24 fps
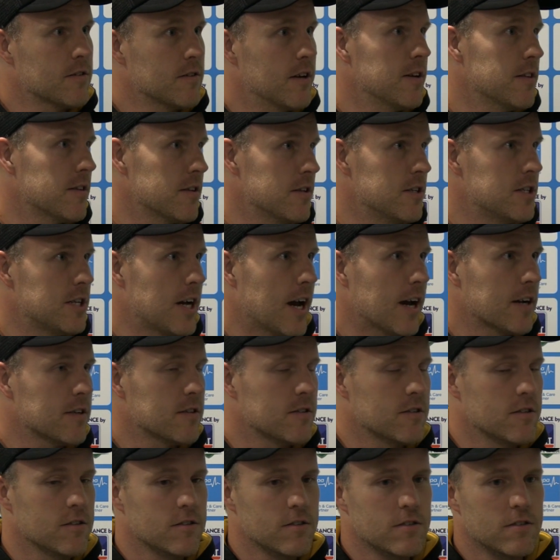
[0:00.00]
Ethan
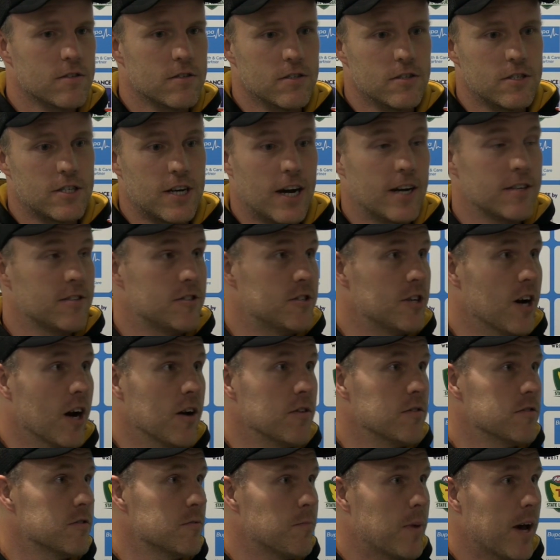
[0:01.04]
Jacksons and Chase
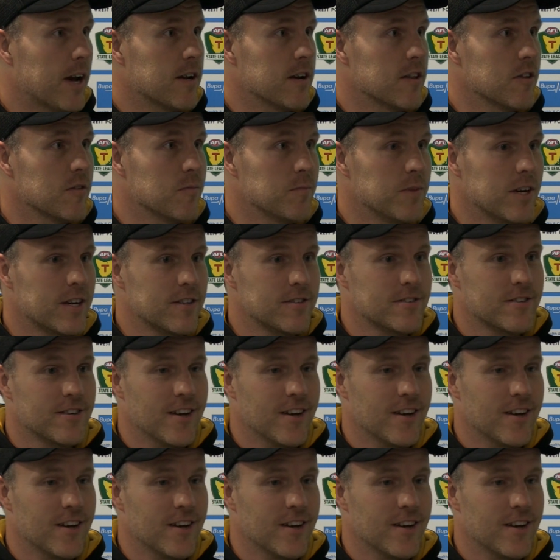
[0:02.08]
Jones back into the mix.